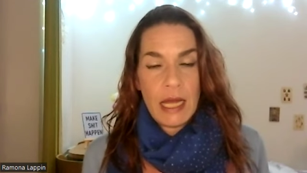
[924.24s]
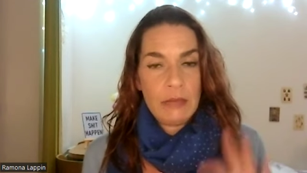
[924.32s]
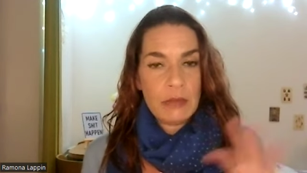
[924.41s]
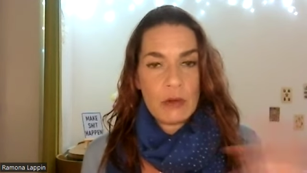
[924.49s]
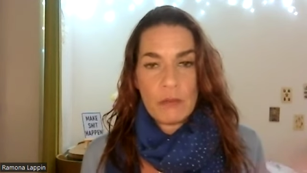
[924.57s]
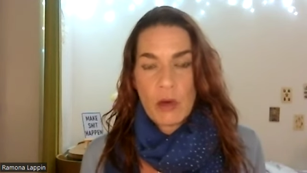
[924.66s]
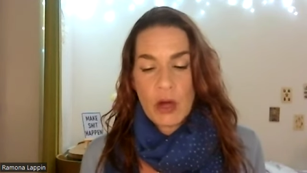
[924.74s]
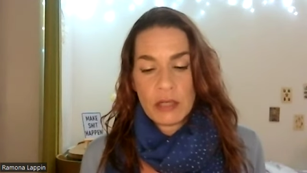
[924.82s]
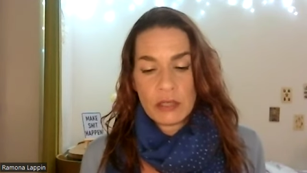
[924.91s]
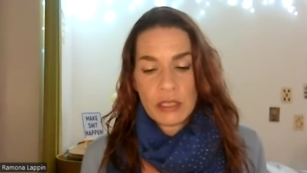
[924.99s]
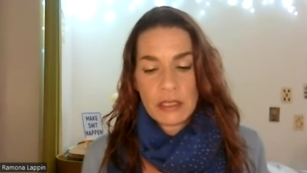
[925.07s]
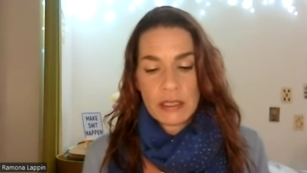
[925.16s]
and we go more
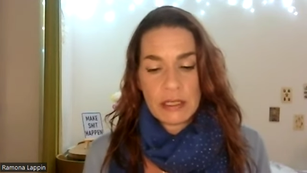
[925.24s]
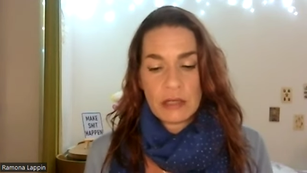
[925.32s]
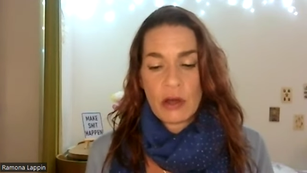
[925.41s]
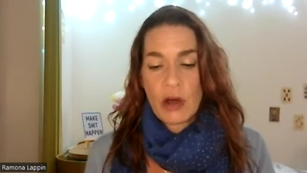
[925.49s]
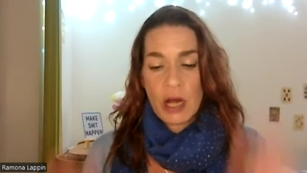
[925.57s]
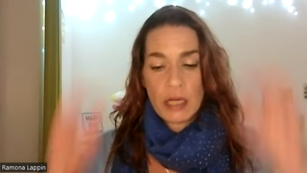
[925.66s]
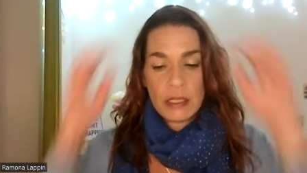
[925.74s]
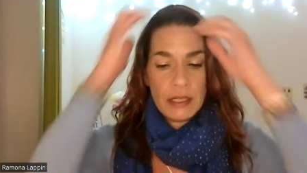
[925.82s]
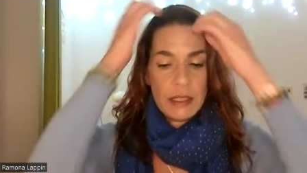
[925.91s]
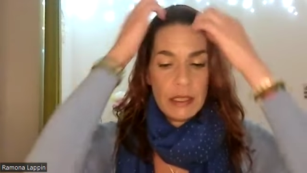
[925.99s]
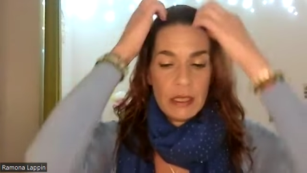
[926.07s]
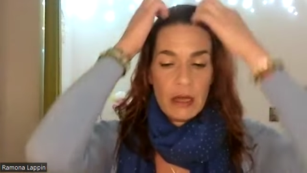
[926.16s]
into this in the call
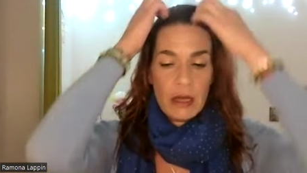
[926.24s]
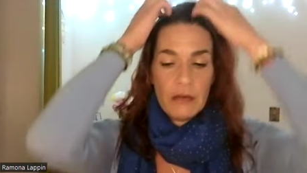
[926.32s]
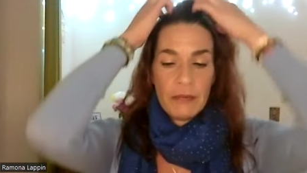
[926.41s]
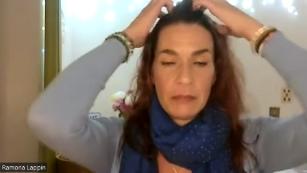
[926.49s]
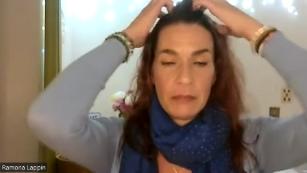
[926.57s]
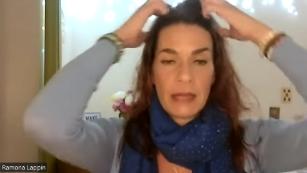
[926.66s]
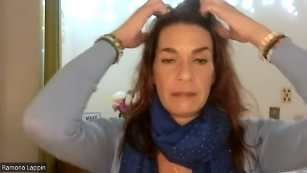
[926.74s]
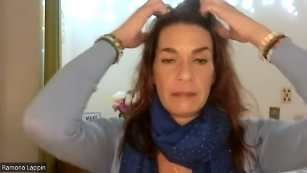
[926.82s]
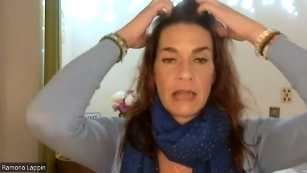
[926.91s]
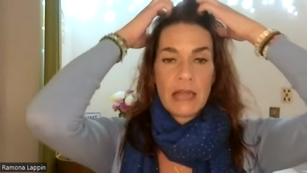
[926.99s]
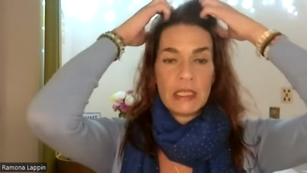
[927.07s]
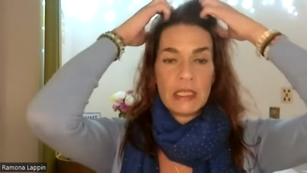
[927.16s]
of what black
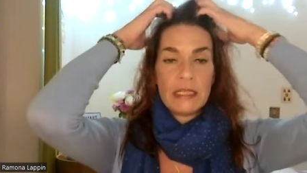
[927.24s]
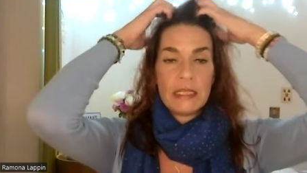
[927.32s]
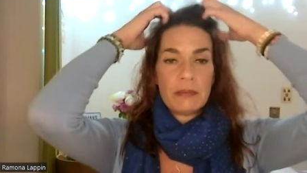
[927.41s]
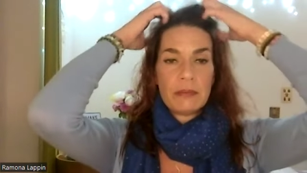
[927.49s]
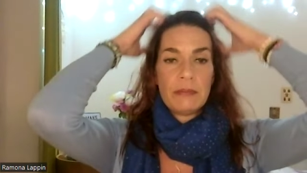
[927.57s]
magic is,